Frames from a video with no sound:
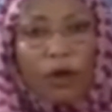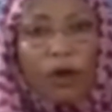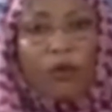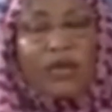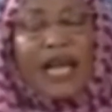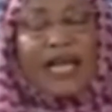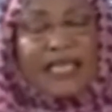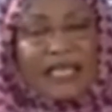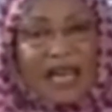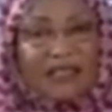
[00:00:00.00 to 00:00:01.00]
What I
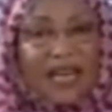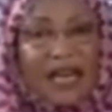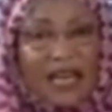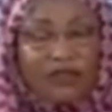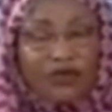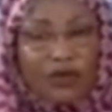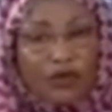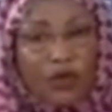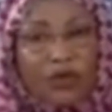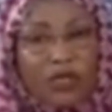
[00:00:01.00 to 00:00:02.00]
did as a last
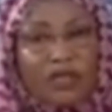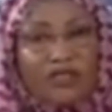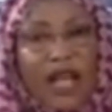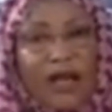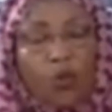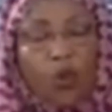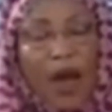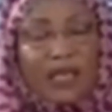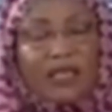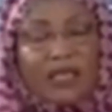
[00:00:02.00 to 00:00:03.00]
resort is I
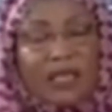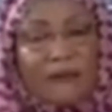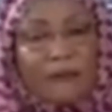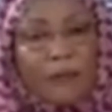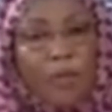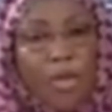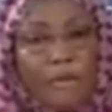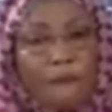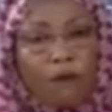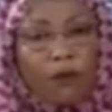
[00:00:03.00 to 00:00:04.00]
went,
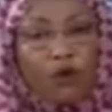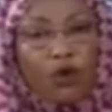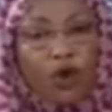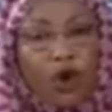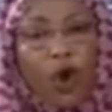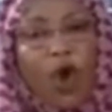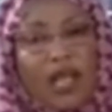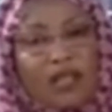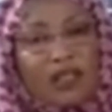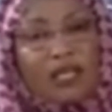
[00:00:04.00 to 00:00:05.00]
you know,
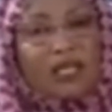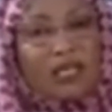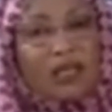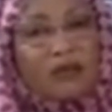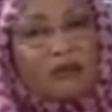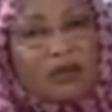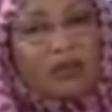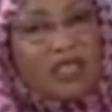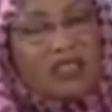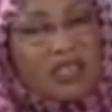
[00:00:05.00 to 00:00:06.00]
knowing that
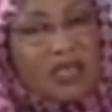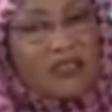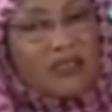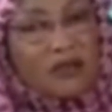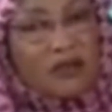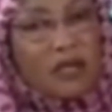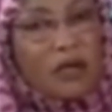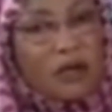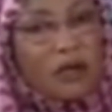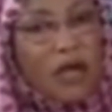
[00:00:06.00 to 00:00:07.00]
this is
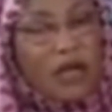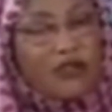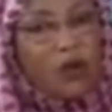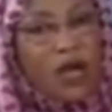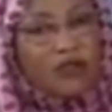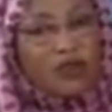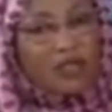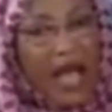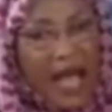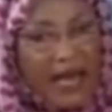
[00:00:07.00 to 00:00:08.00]
Asiwaju's
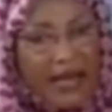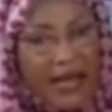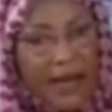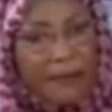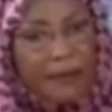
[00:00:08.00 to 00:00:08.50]
handicap,